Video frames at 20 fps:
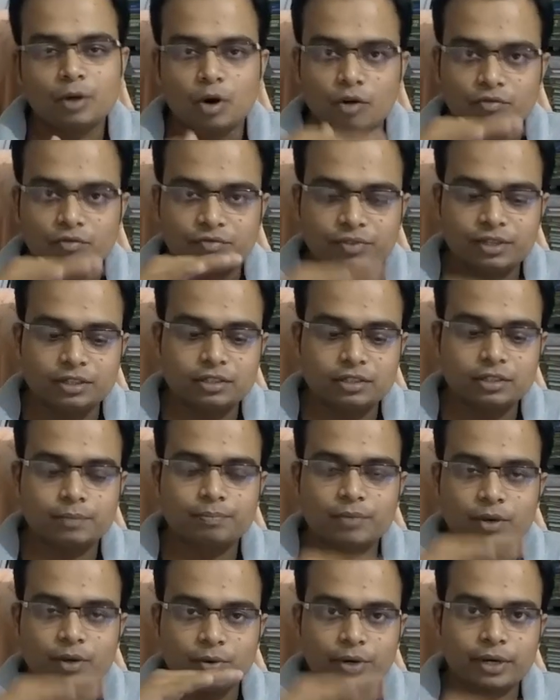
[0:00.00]
of
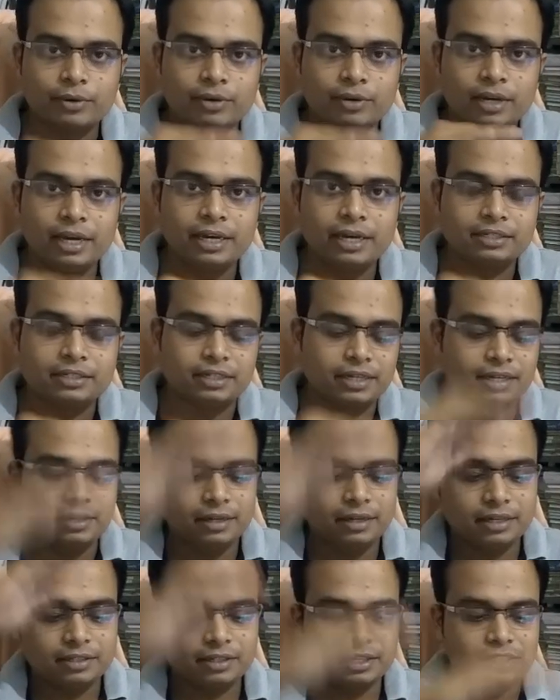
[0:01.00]
this regular
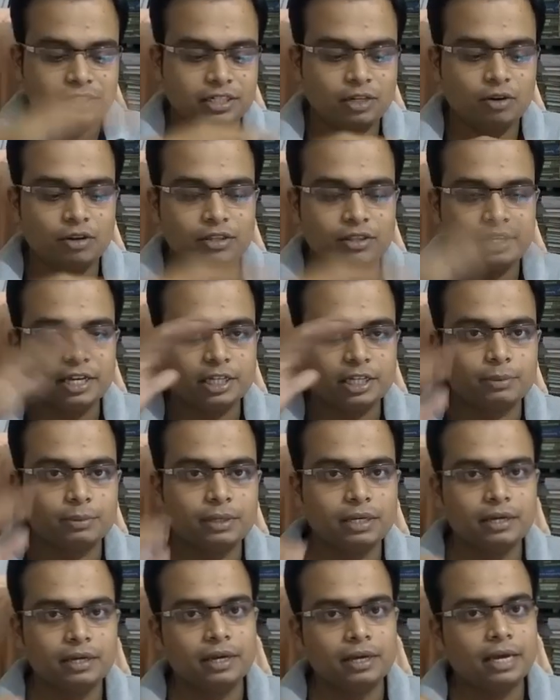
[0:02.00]
hexagon is resting on the
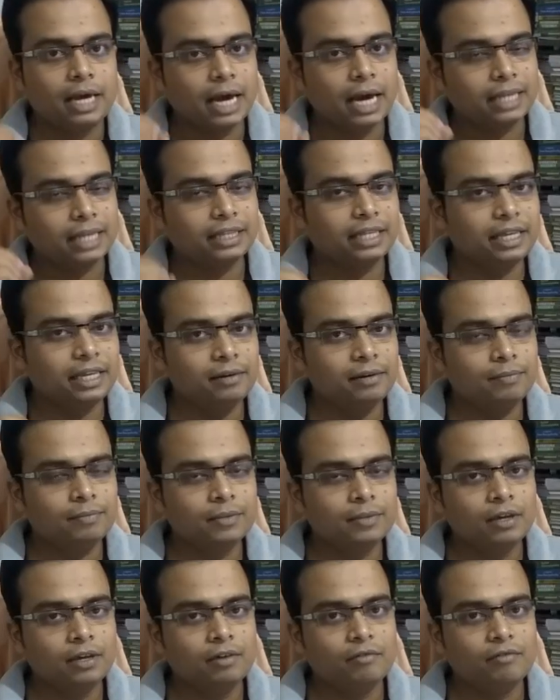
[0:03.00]
HP and then
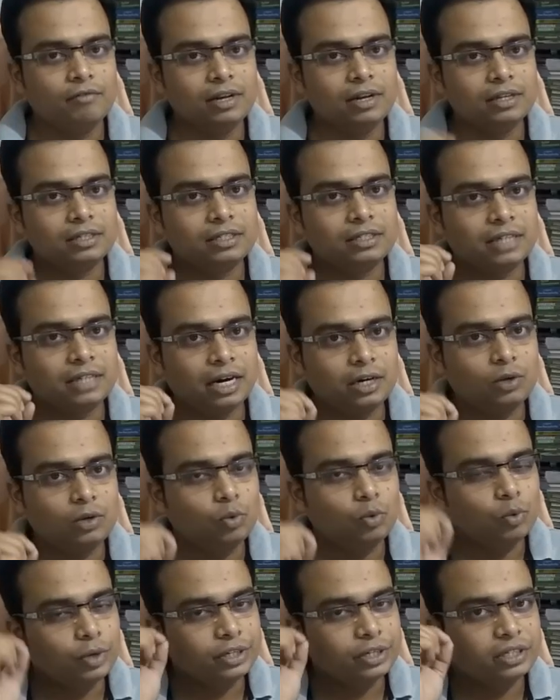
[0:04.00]
we'll start to
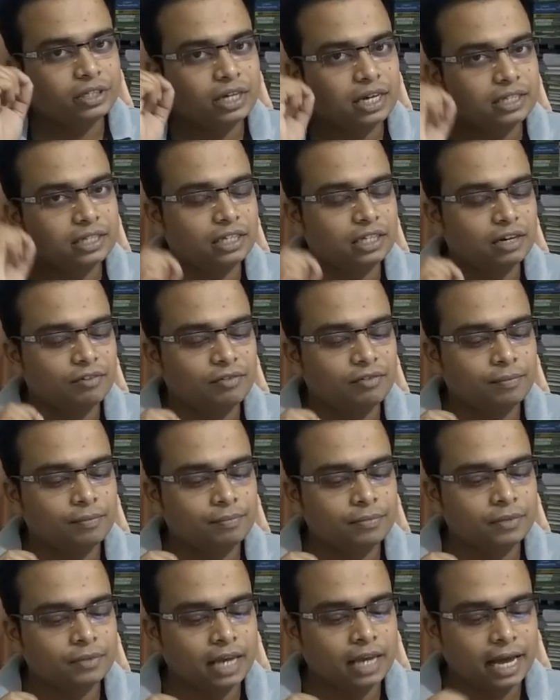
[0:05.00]
question ourselves
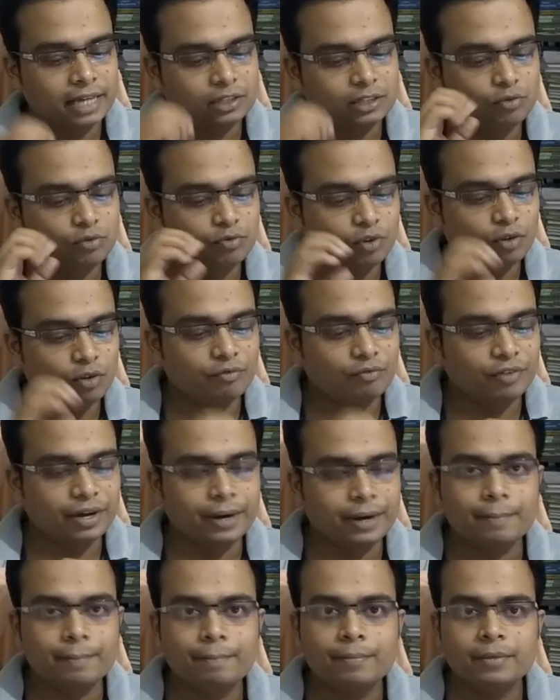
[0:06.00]
as to from
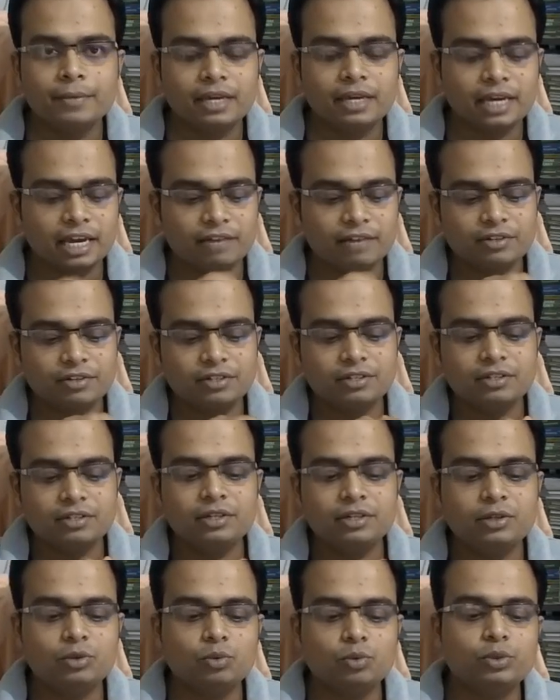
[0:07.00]
where can we see
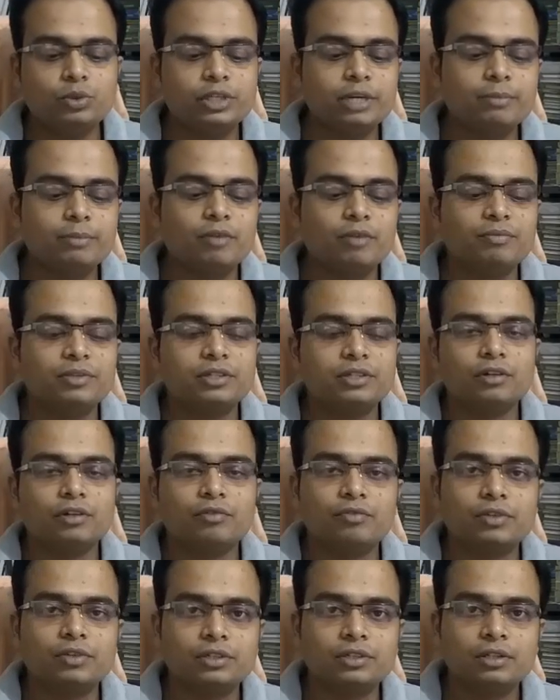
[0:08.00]
the true shape of this
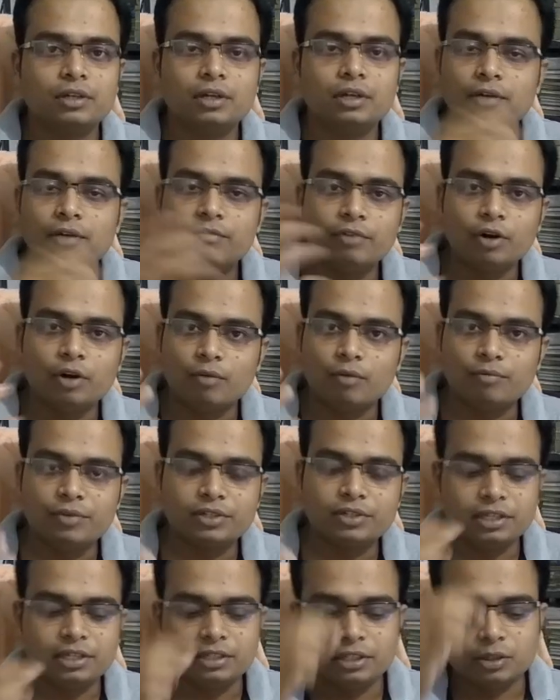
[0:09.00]
surface? Well,
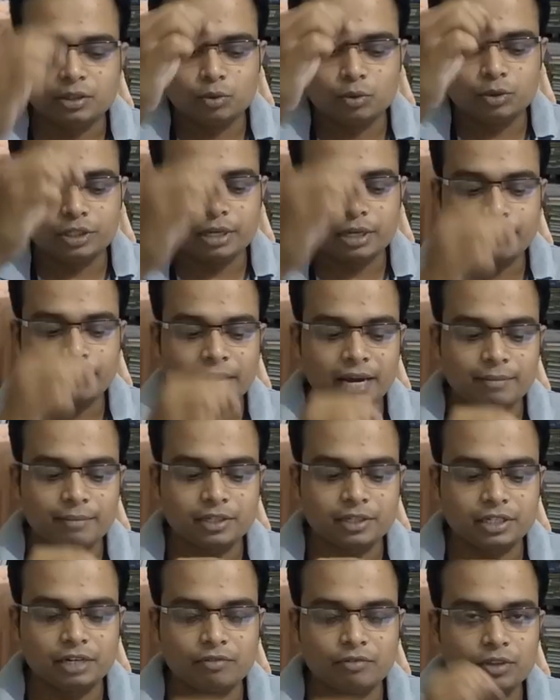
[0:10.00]
obviously the true shape can
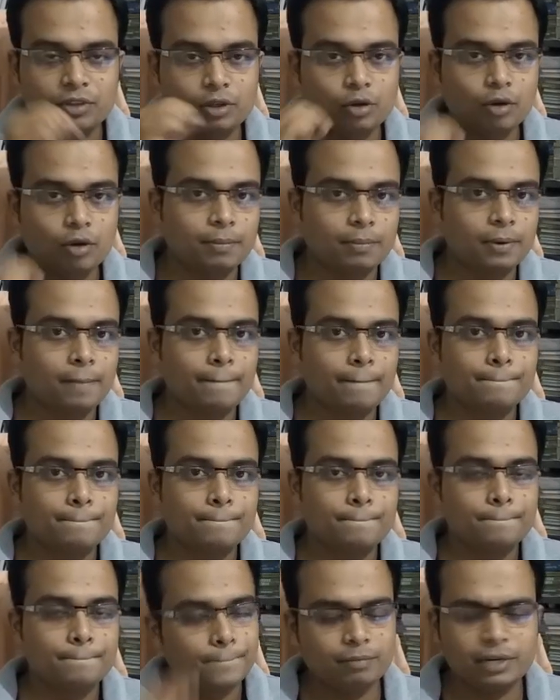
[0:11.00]
be seen from the top.
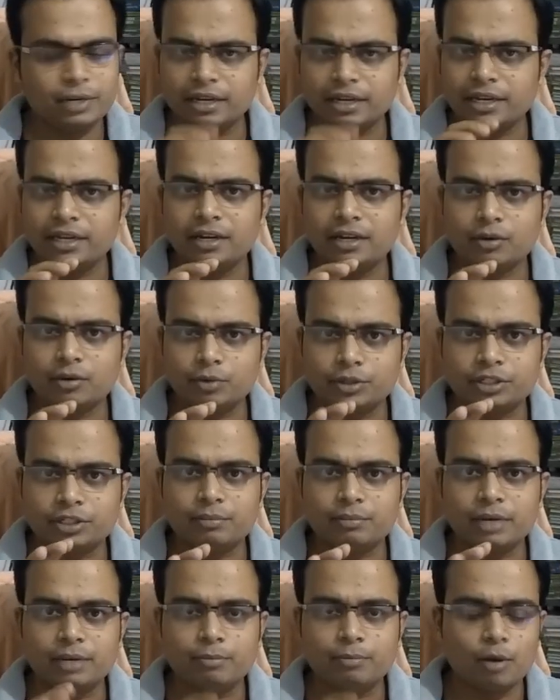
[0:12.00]
But again, a
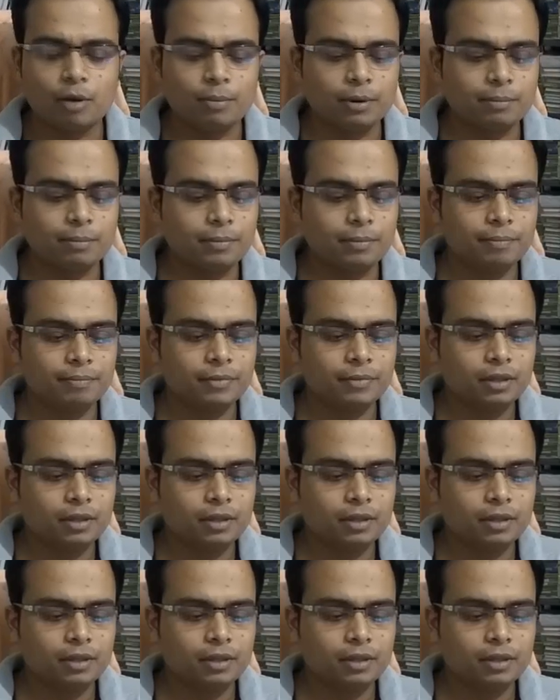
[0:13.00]
question might pop up.